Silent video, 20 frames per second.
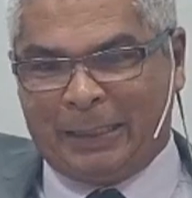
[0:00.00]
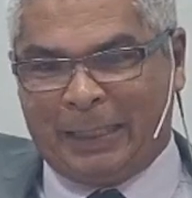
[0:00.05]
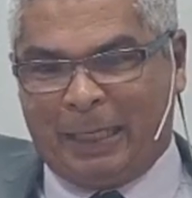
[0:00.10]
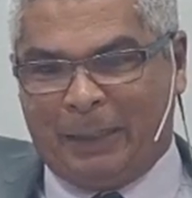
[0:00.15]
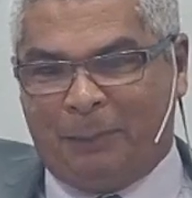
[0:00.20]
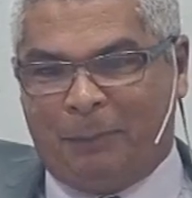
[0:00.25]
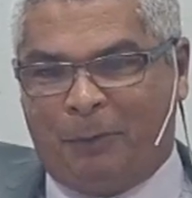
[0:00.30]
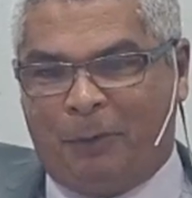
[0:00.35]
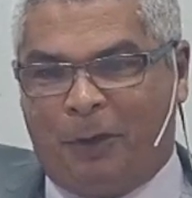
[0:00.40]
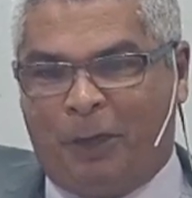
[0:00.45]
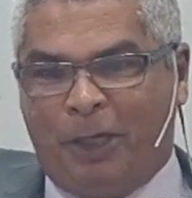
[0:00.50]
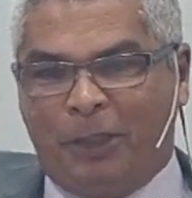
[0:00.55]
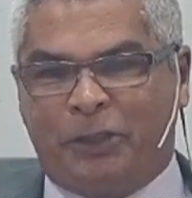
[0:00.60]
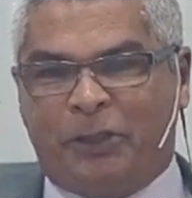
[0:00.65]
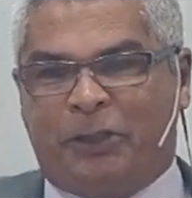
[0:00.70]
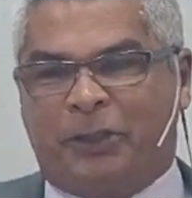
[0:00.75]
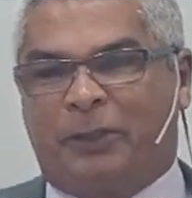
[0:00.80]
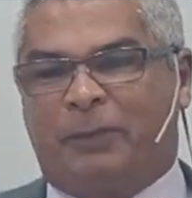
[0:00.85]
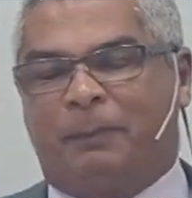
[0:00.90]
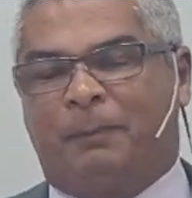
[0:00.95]
So
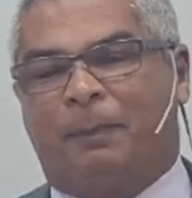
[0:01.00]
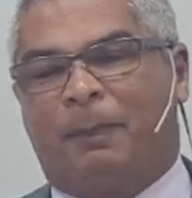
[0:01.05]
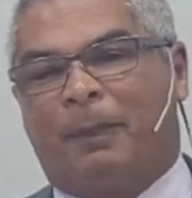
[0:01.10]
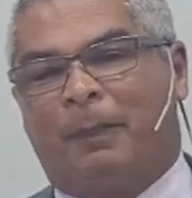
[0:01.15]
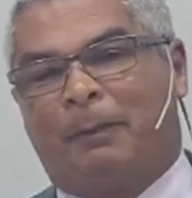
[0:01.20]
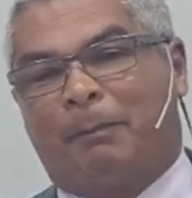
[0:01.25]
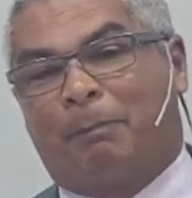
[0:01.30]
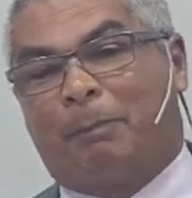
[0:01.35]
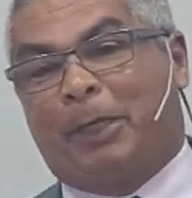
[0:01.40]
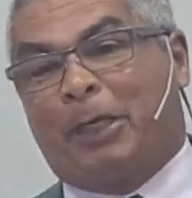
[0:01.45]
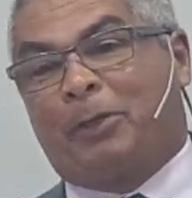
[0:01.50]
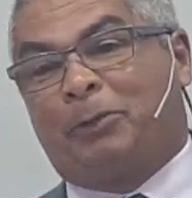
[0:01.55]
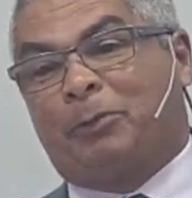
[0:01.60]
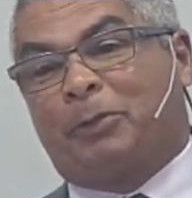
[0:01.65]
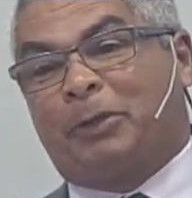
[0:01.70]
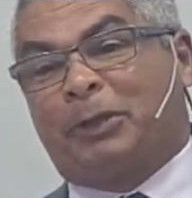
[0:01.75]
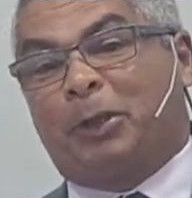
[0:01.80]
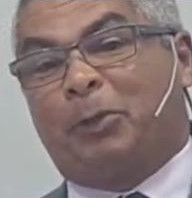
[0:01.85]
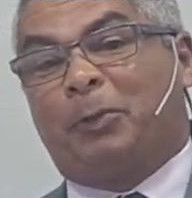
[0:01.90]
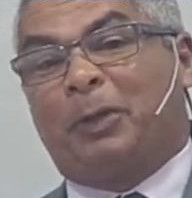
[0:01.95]
he took the
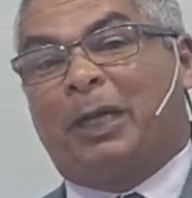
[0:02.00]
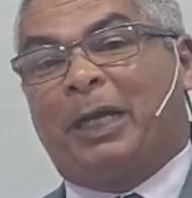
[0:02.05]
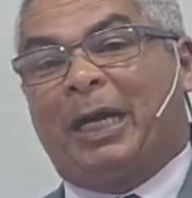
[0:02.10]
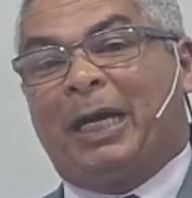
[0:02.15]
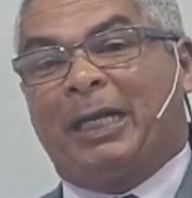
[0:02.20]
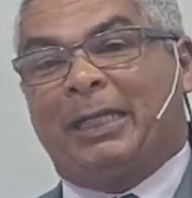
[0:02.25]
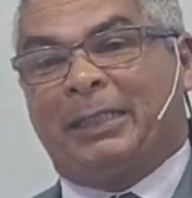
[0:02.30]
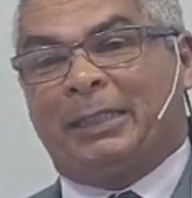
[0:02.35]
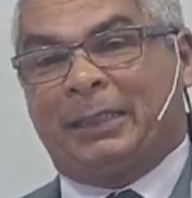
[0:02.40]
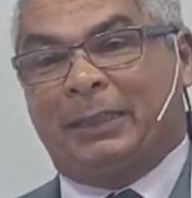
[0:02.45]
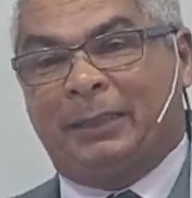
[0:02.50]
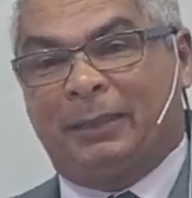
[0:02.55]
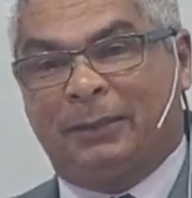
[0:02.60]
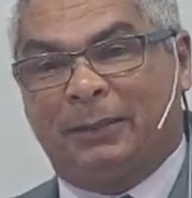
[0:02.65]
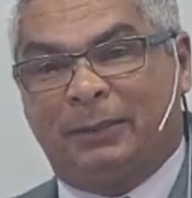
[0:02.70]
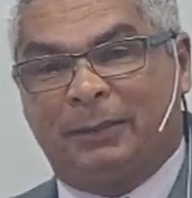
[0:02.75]
cup of death